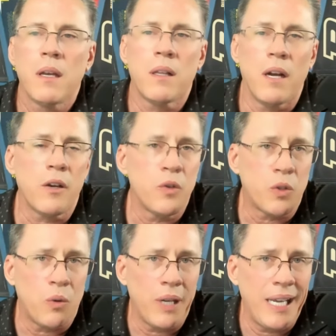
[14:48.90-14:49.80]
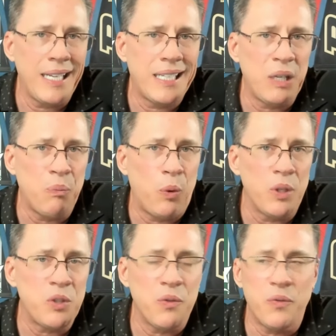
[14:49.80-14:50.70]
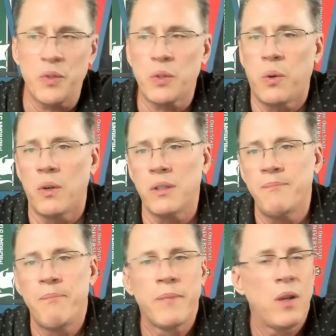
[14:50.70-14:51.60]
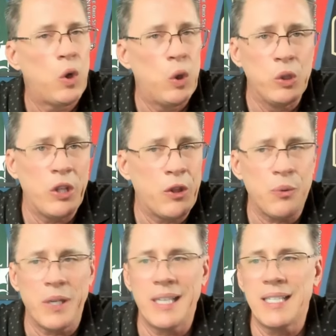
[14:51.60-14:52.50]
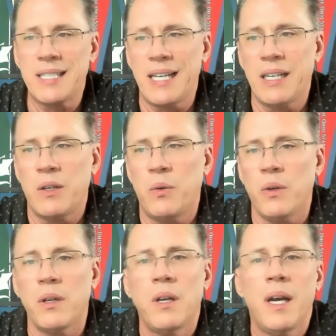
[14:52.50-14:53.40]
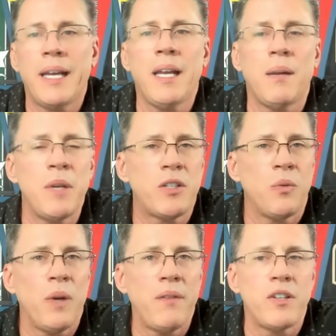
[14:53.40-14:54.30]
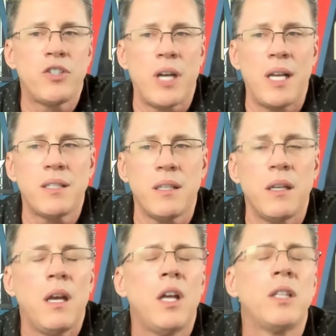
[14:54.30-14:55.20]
Clark, who scored 18 points in the first quarter, only three in the second quarter. Again, I mentioned Raven Johnson.